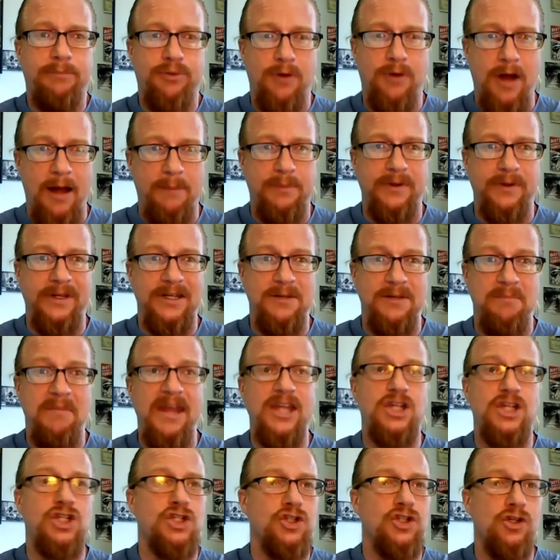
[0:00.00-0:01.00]
property to
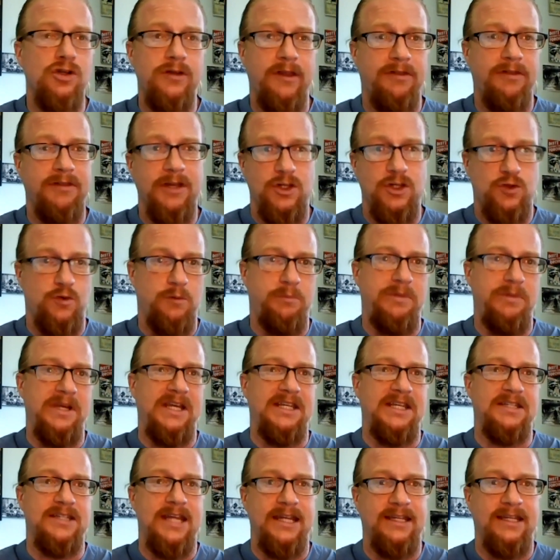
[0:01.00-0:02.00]
make sure that things were
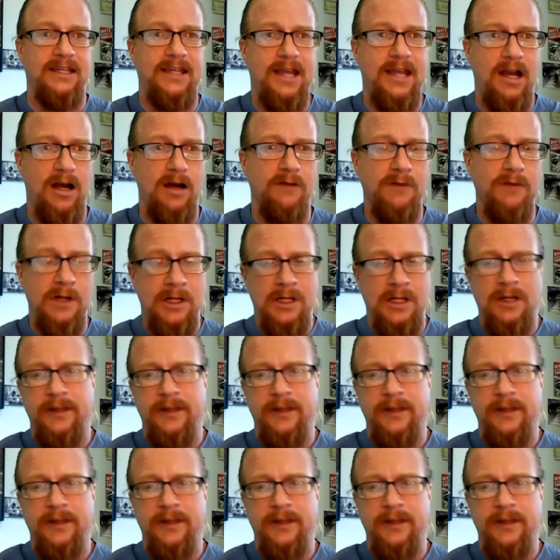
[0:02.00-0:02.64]
being taken care of